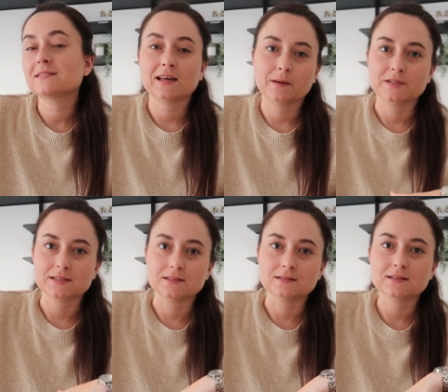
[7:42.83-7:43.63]
Sam
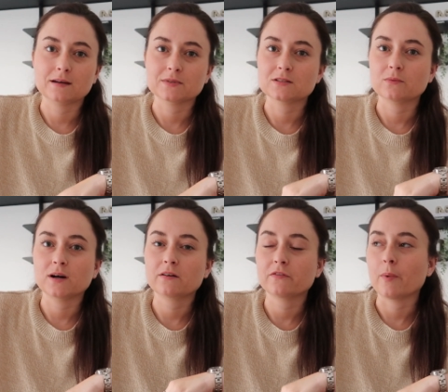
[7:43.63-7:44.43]
doesn't Sam does not
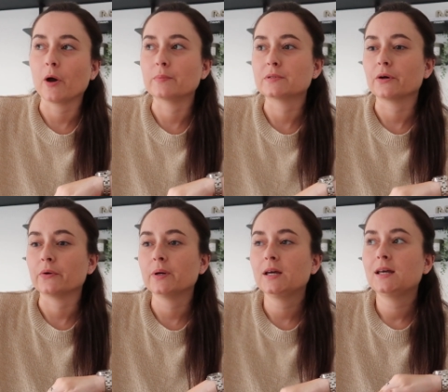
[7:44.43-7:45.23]
work from home,
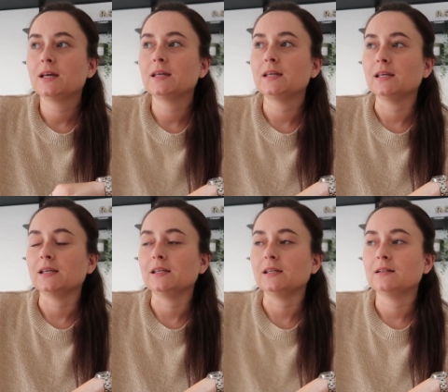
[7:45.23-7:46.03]
so
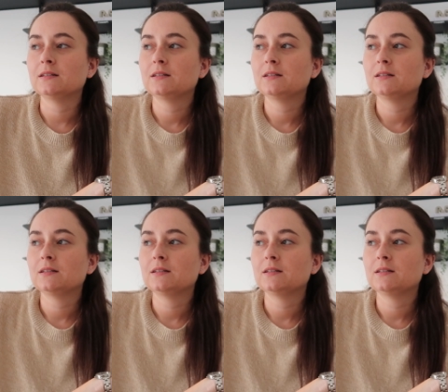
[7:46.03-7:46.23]
he